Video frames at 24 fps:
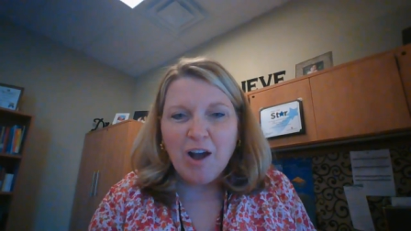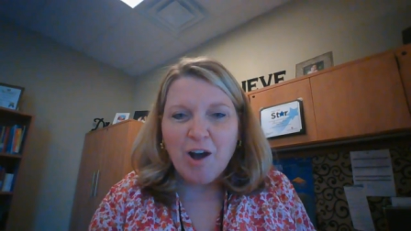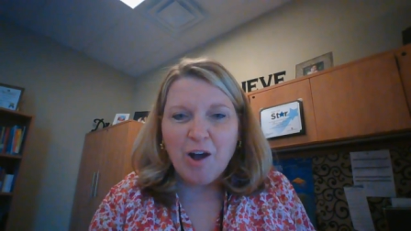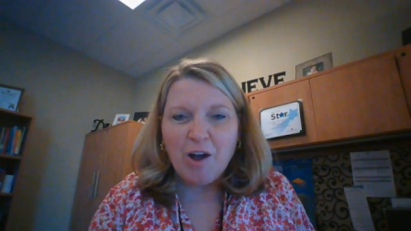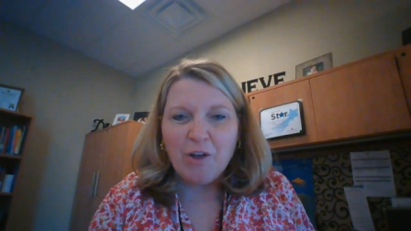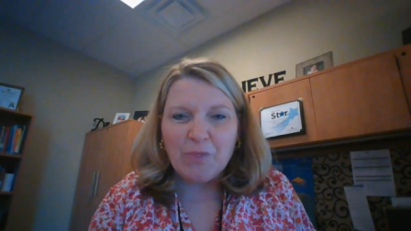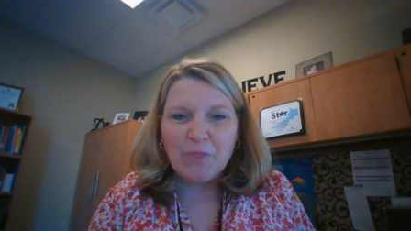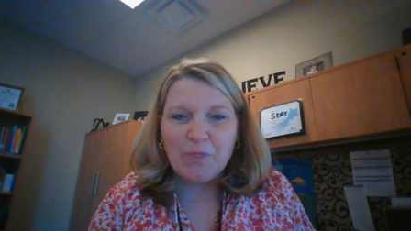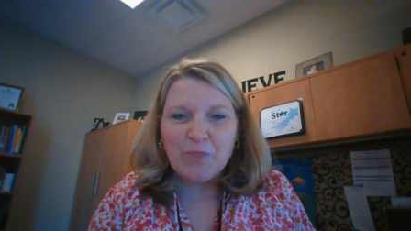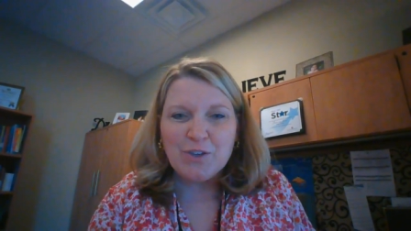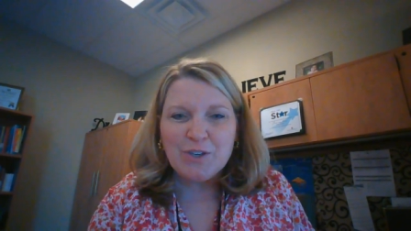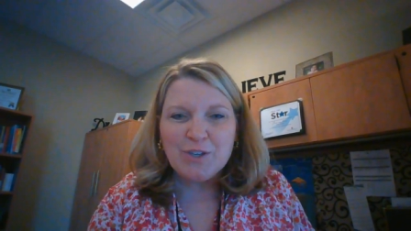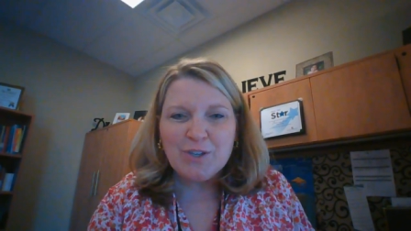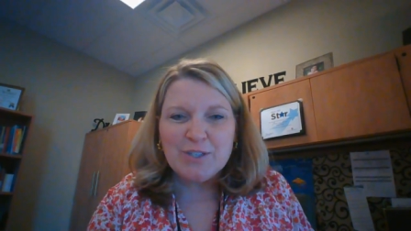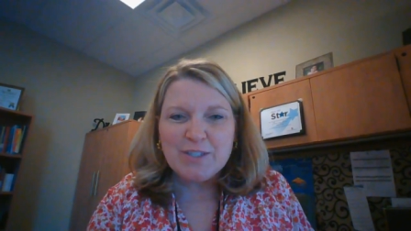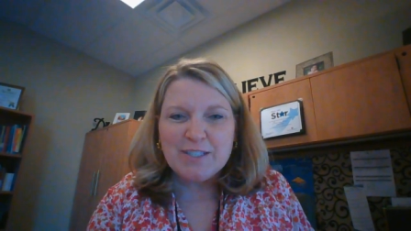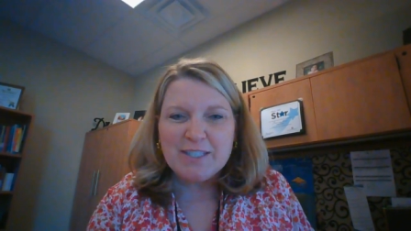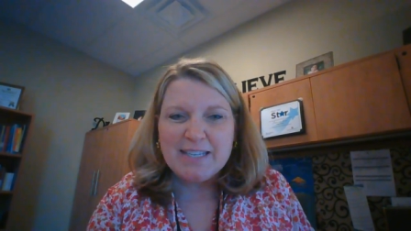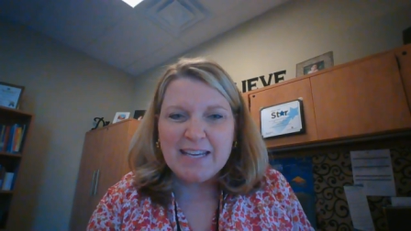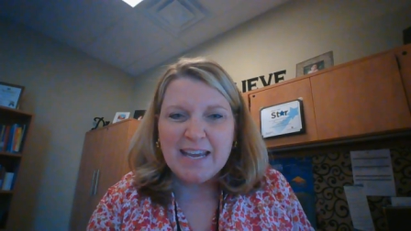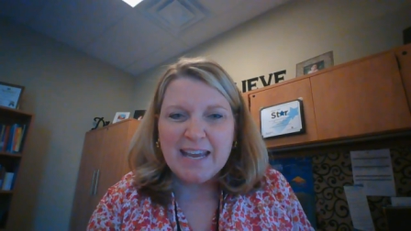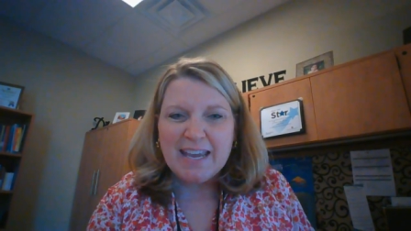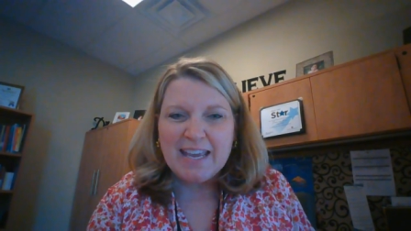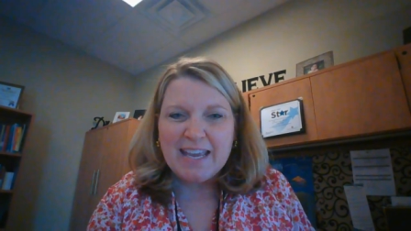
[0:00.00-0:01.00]
on
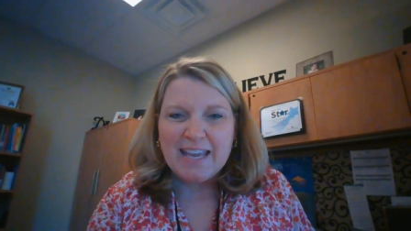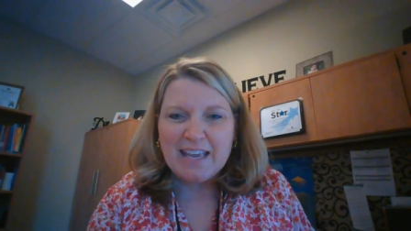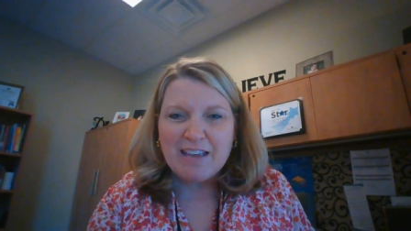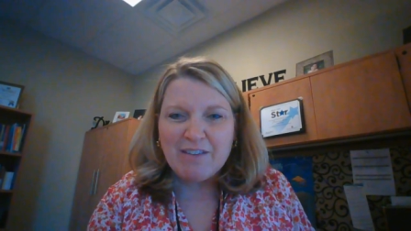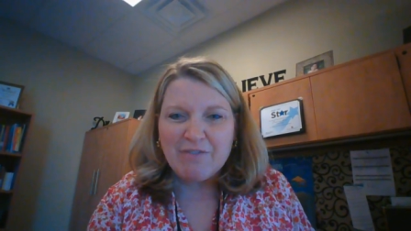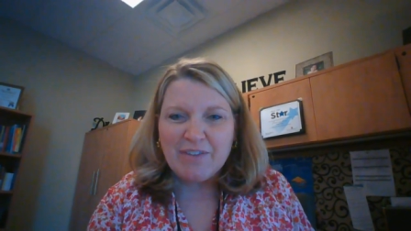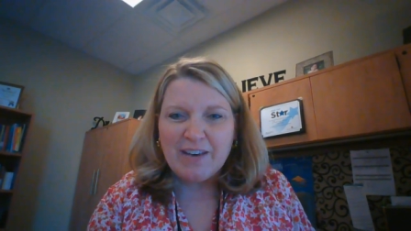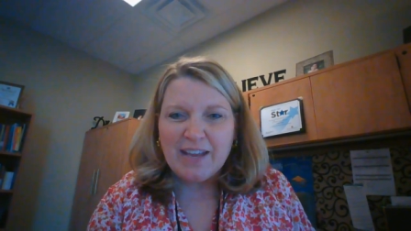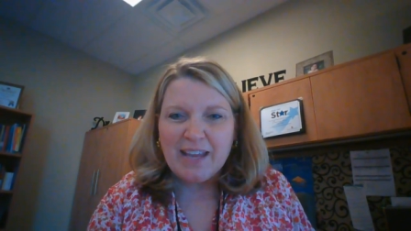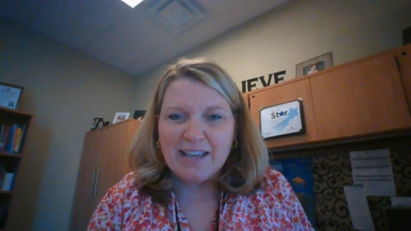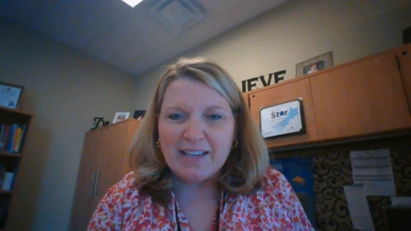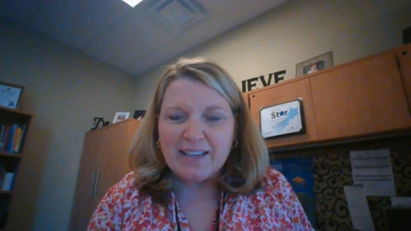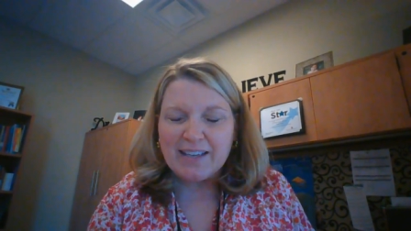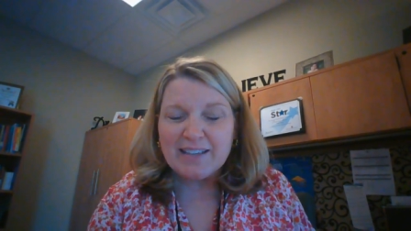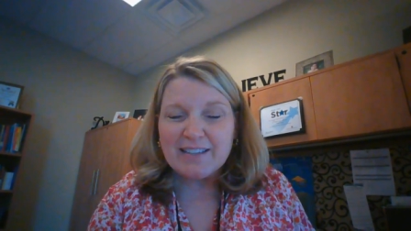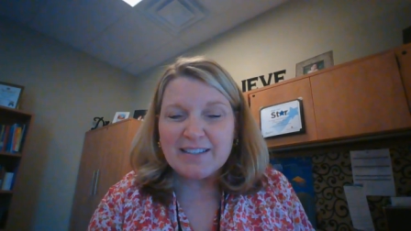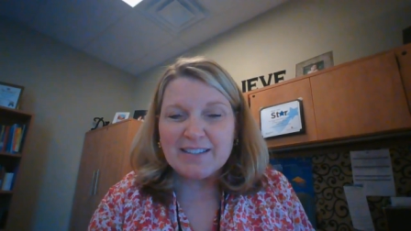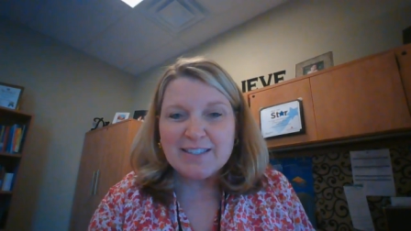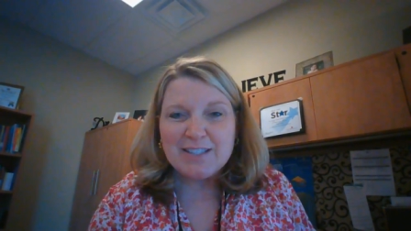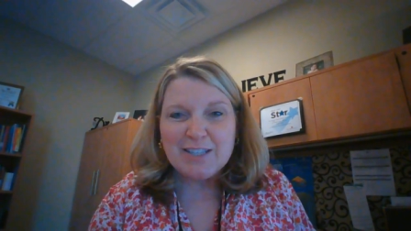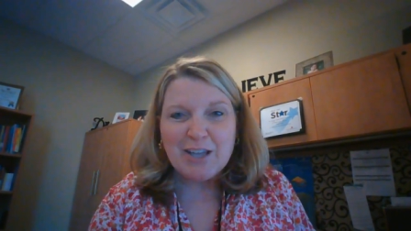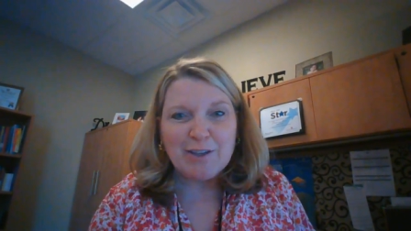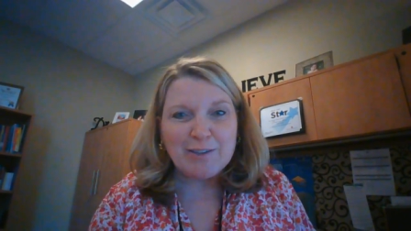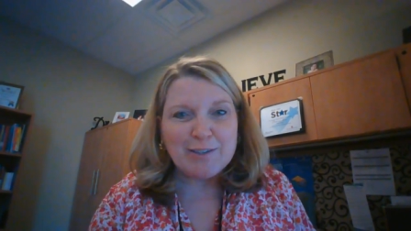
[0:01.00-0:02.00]
Thursday evening.
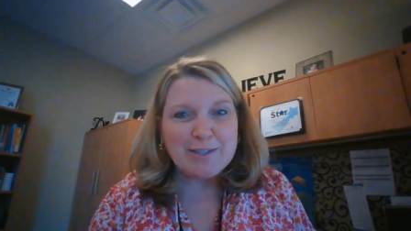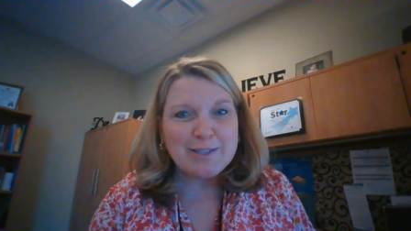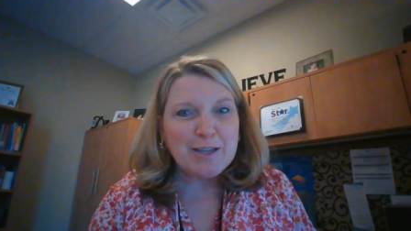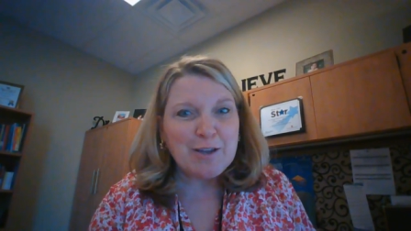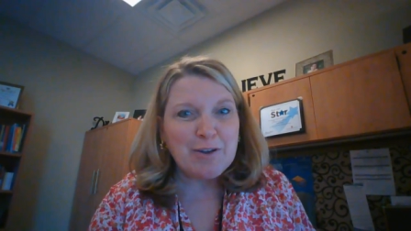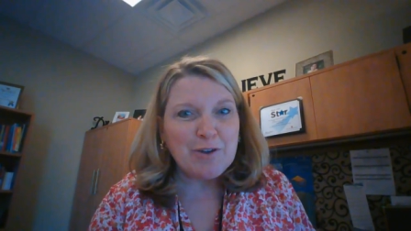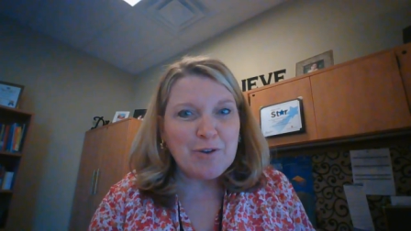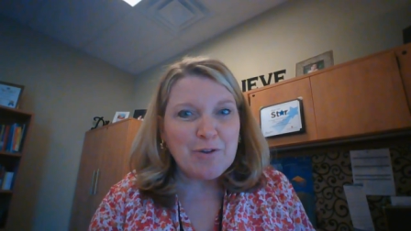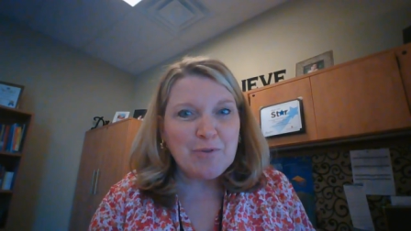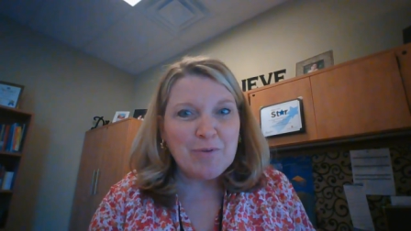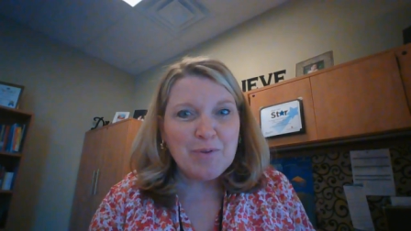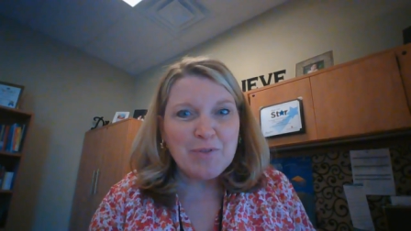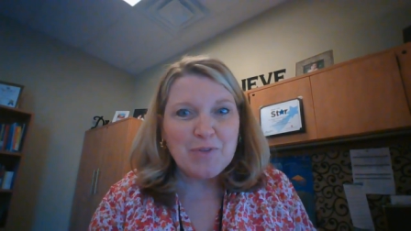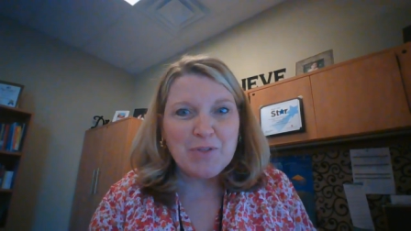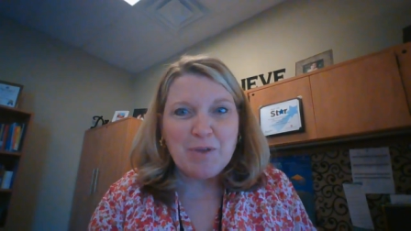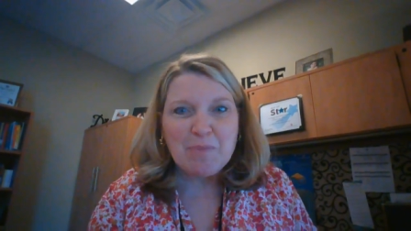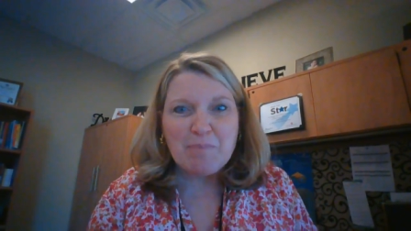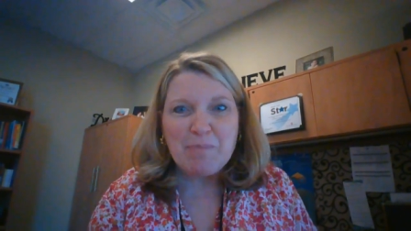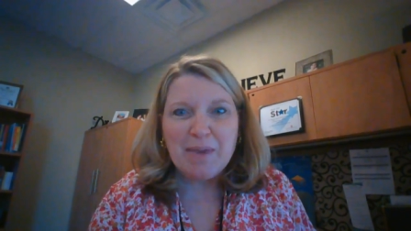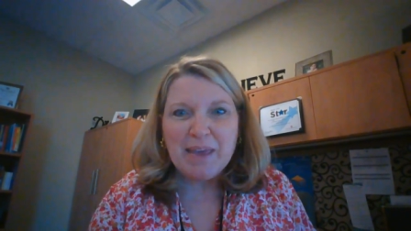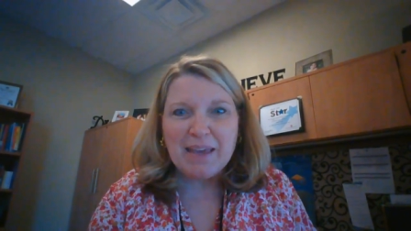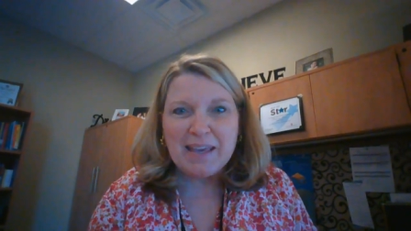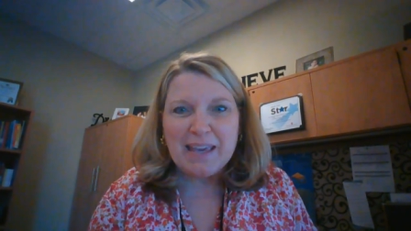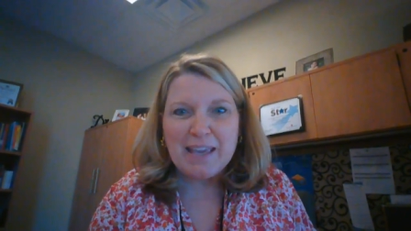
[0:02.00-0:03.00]
It's also the
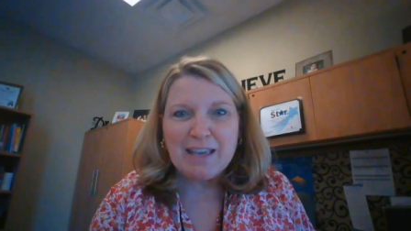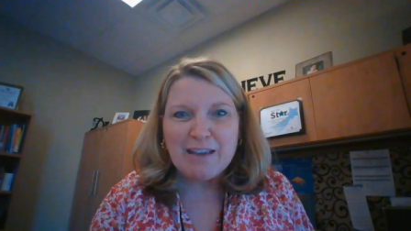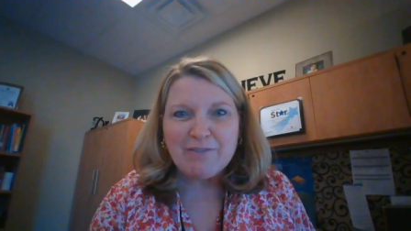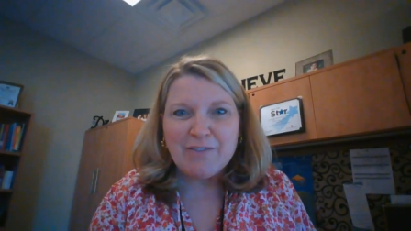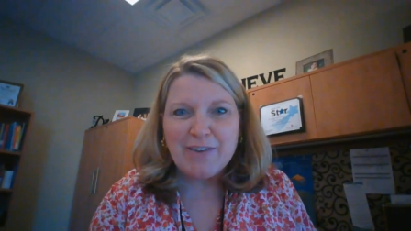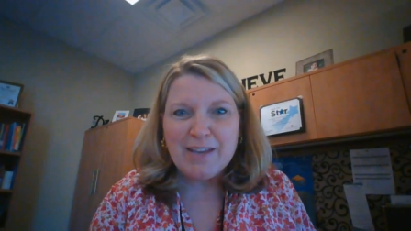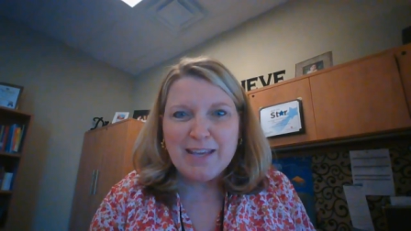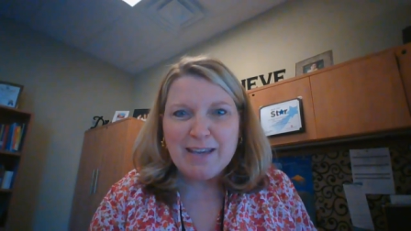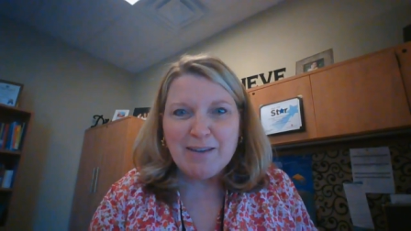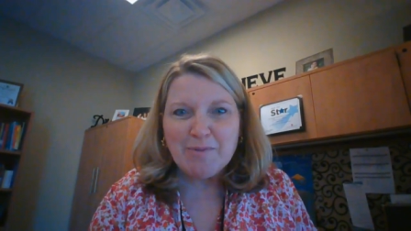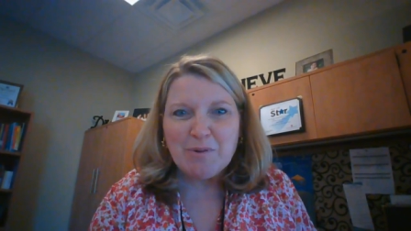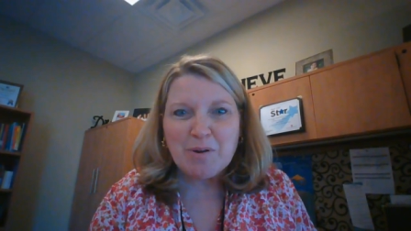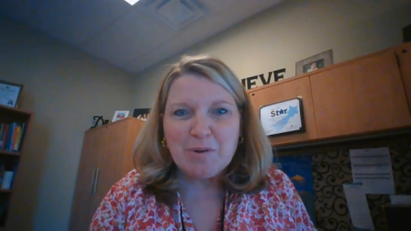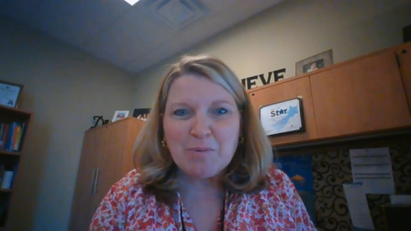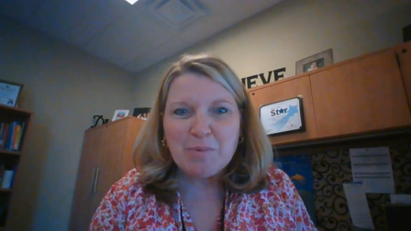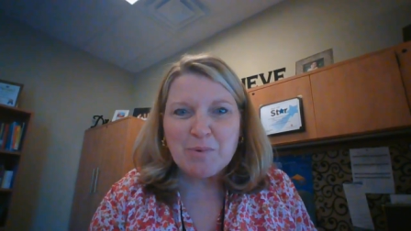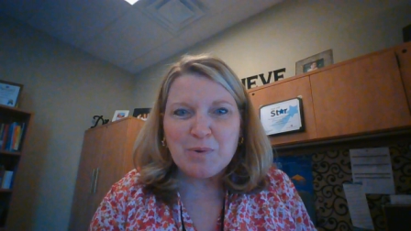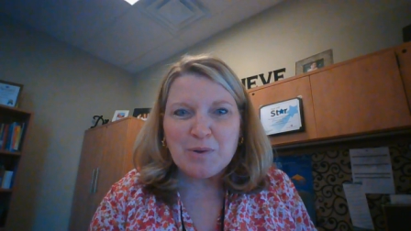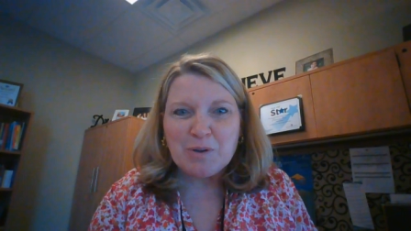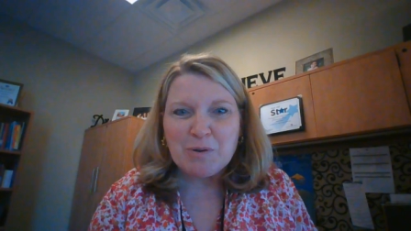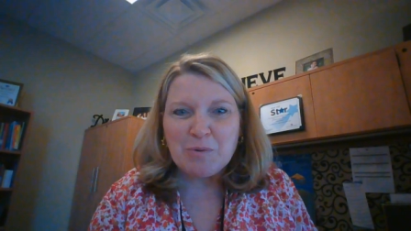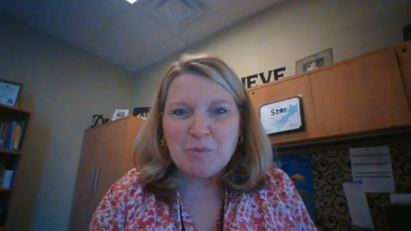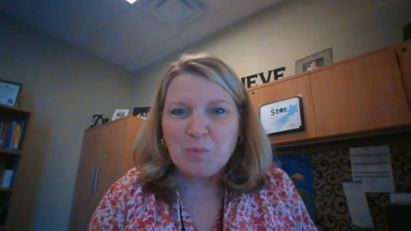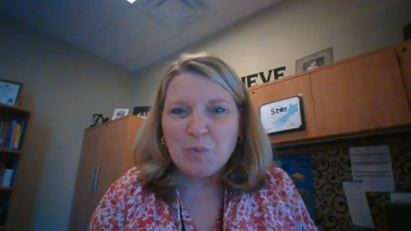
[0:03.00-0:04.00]
big evening where
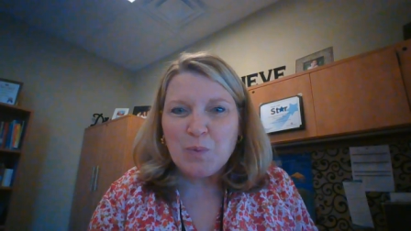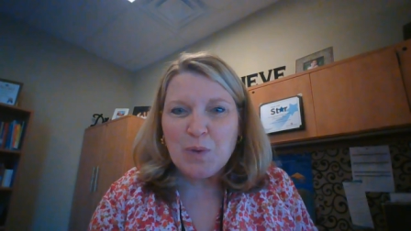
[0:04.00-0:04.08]
we're,